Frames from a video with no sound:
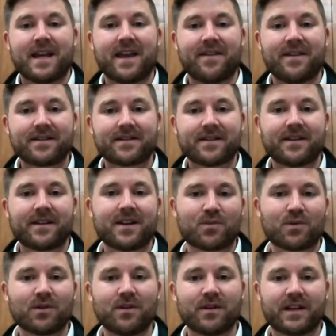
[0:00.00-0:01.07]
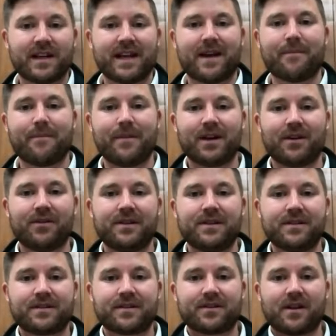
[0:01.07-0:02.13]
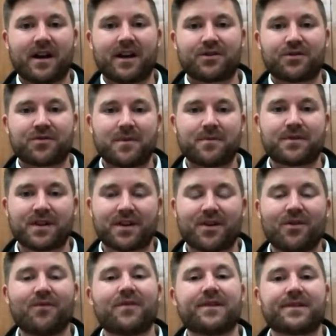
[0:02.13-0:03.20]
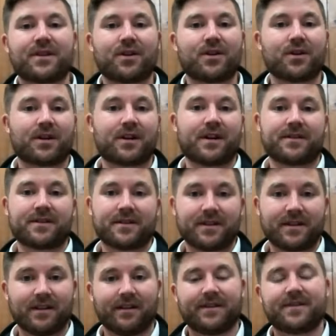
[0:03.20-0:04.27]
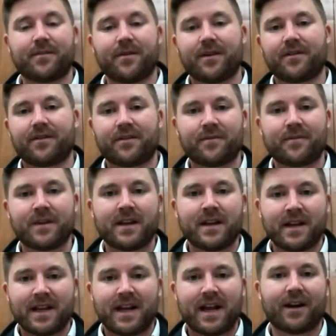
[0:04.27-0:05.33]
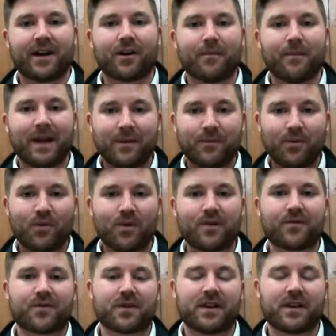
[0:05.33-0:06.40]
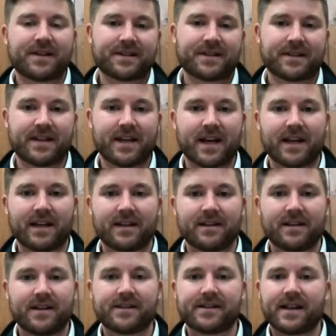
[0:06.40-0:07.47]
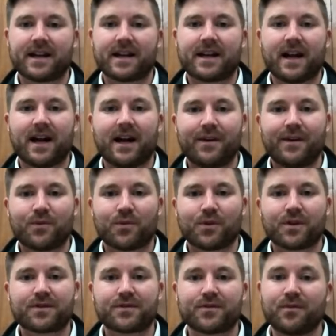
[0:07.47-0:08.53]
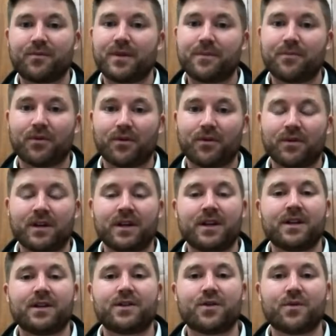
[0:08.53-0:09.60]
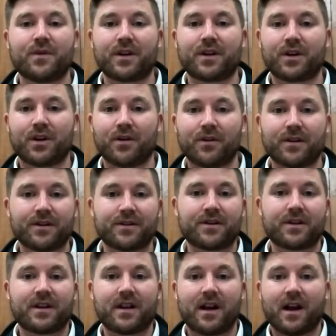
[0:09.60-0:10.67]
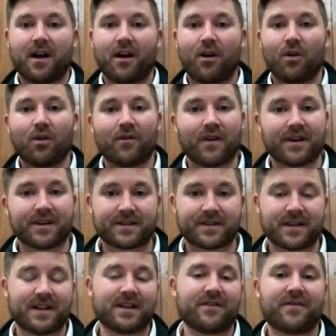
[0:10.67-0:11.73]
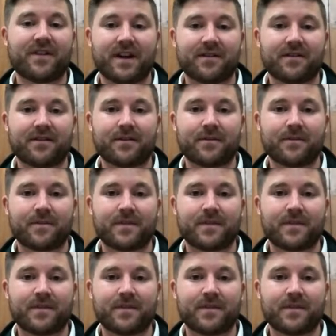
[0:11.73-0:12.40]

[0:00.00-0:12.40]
And this Sunday, we're looking at Mary's uh, trip to go visit her cousin Elizabeth. And our main point for the lesson today is that God works through people to encourage all of us in the faith.